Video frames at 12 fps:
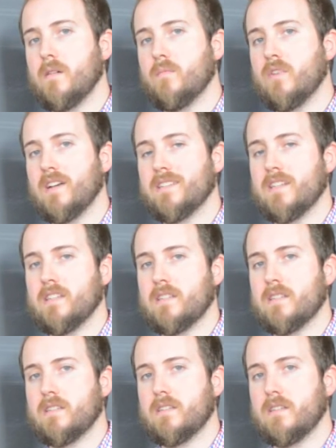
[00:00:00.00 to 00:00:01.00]

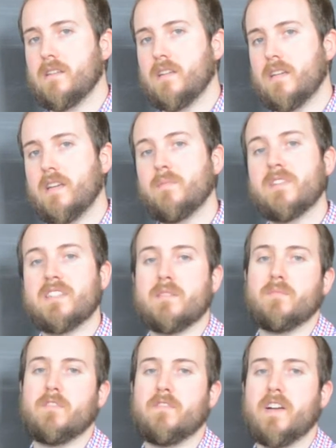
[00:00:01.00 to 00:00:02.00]
process can be
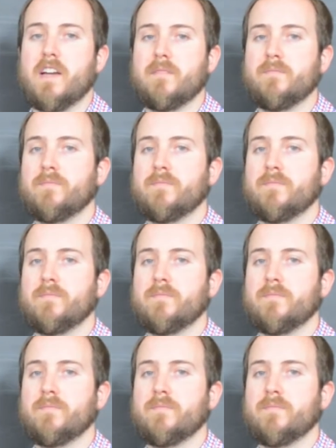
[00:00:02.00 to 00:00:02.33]
simplified.